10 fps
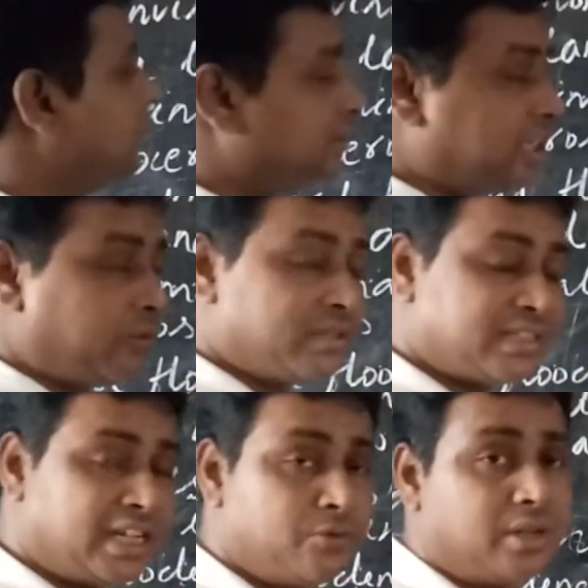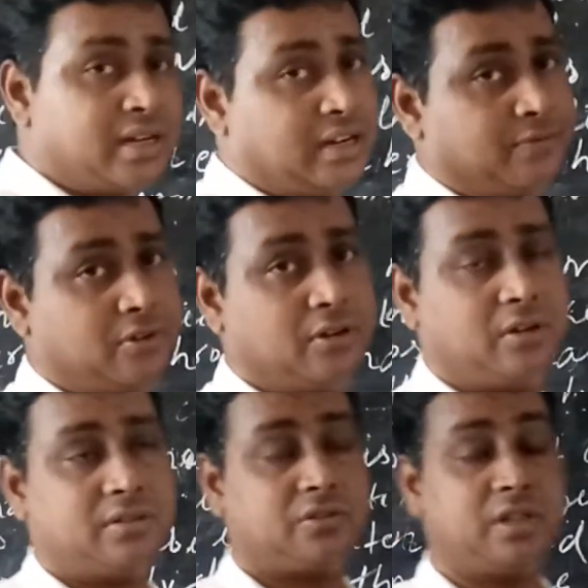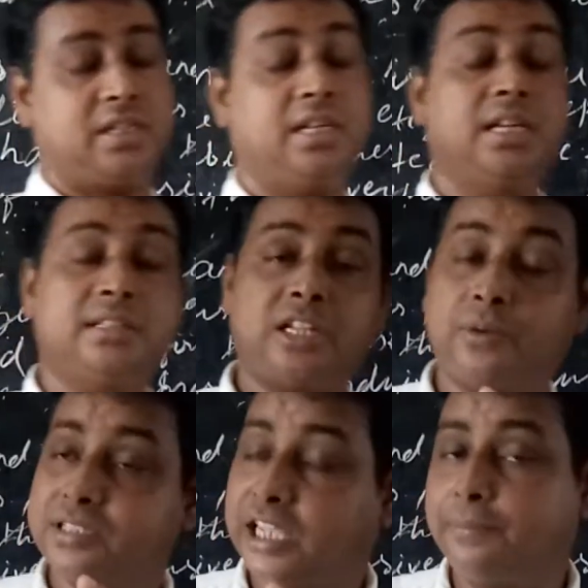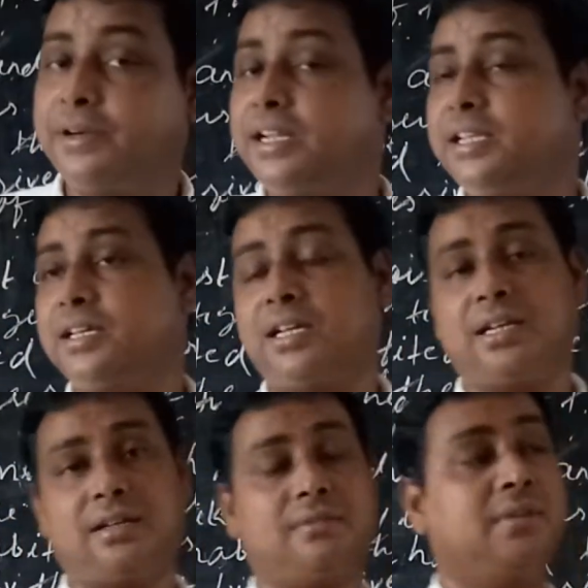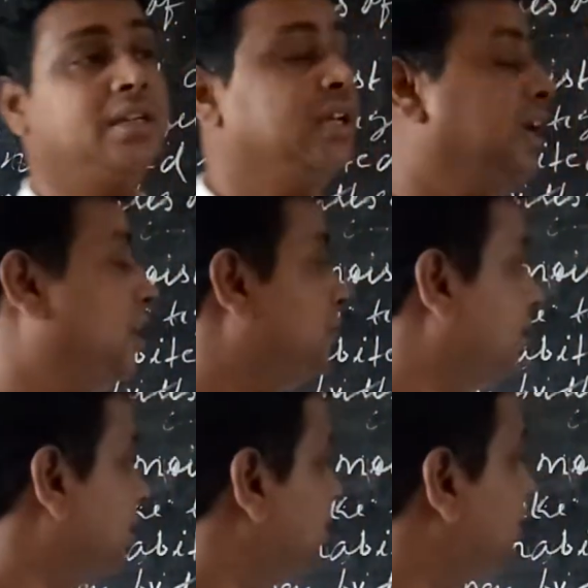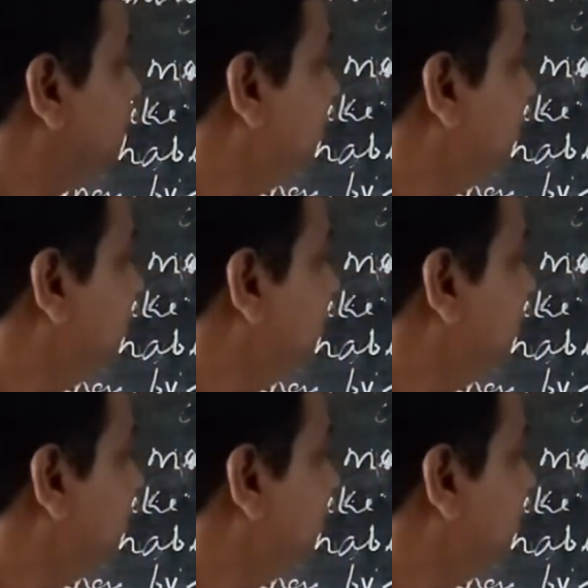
there was annual rainfall, there was every annual